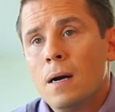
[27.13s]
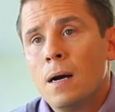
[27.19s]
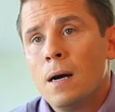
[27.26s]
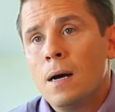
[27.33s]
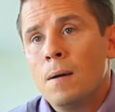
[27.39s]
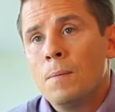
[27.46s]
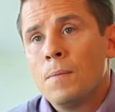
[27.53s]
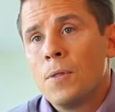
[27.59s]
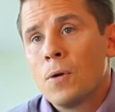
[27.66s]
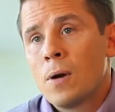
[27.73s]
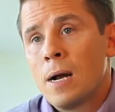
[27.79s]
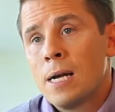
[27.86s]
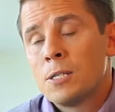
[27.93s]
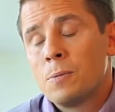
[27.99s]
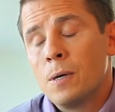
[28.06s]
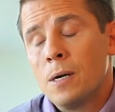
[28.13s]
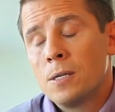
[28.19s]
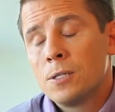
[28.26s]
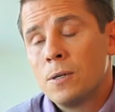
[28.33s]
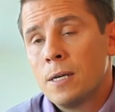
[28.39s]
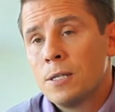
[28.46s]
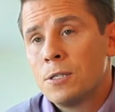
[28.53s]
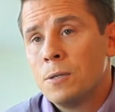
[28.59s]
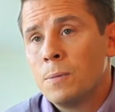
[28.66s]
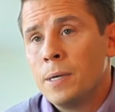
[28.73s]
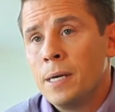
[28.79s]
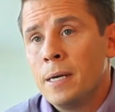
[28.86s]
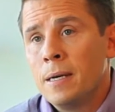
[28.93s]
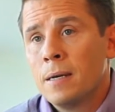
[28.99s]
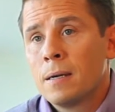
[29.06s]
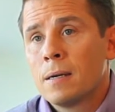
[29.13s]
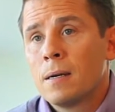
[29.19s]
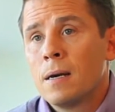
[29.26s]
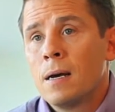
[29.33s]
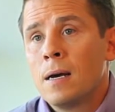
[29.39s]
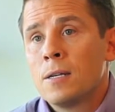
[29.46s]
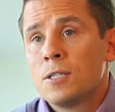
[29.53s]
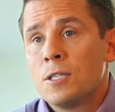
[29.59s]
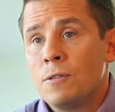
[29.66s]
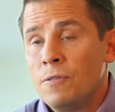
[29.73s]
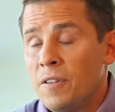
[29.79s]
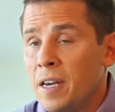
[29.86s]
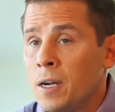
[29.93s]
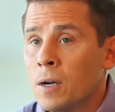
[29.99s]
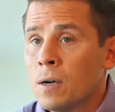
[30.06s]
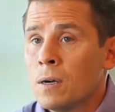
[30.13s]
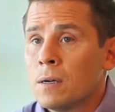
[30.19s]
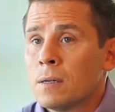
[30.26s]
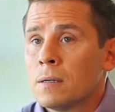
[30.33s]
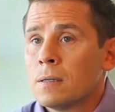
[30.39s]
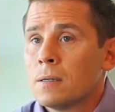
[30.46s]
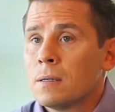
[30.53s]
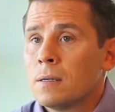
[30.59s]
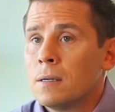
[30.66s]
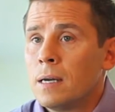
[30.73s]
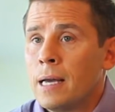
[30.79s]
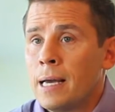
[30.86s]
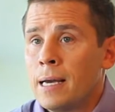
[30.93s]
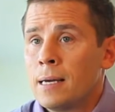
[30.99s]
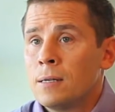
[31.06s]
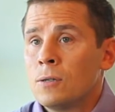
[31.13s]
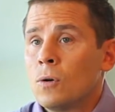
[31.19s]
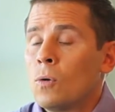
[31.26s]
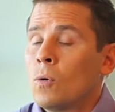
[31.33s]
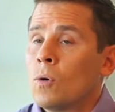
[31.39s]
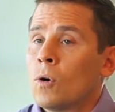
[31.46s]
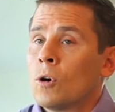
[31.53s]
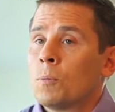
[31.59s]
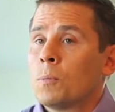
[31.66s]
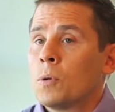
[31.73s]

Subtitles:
The harassment also has to be severe and or